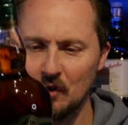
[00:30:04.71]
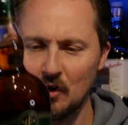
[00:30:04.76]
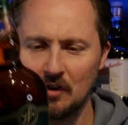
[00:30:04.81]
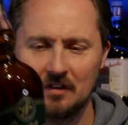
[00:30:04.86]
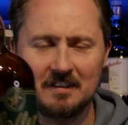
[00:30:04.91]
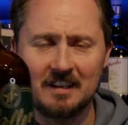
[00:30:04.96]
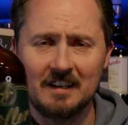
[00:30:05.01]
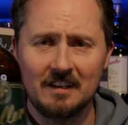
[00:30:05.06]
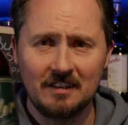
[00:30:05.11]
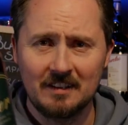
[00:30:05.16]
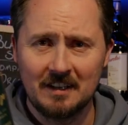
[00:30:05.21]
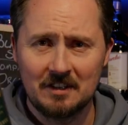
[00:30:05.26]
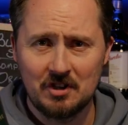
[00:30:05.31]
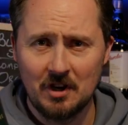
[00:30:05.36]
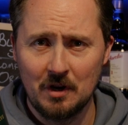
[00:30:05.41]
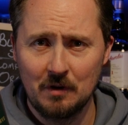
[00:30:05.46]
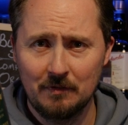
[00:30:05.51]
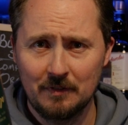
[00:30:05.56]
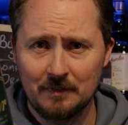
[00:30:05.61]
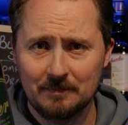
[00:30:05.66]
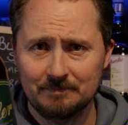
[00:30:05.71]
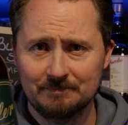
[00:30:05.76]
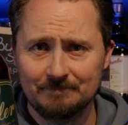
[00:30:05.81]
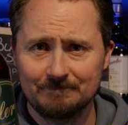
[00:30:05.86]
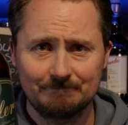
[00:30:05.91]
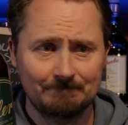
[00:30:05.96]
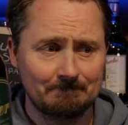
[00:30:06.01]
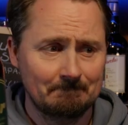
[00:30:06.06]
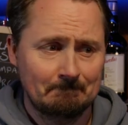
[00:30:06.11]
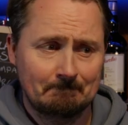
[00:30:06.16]
Not seen it on a shelf.
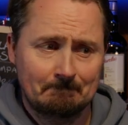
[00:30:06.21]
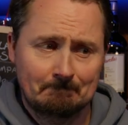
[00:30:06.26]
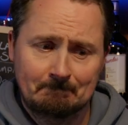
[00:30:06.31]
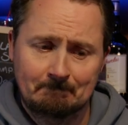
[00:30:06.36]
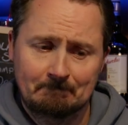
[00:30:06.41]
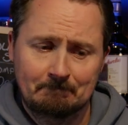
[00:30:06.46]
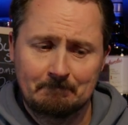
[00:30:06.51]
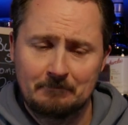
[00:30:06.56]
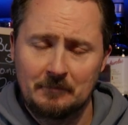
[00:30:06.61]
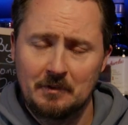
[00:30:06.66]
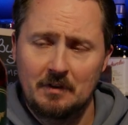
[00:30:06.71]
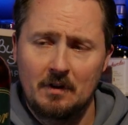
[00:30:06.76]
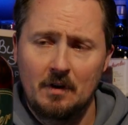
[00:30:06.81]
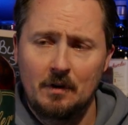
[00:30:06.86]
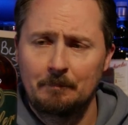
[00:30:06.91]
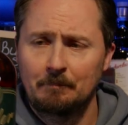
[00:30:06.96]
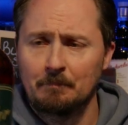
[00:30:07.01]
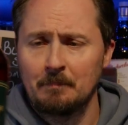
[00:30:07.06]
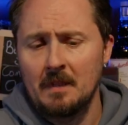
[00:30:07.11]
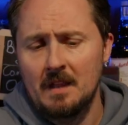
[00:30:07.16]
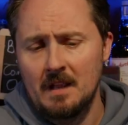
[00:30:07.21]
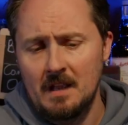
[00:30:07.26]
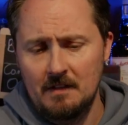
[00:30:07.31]
So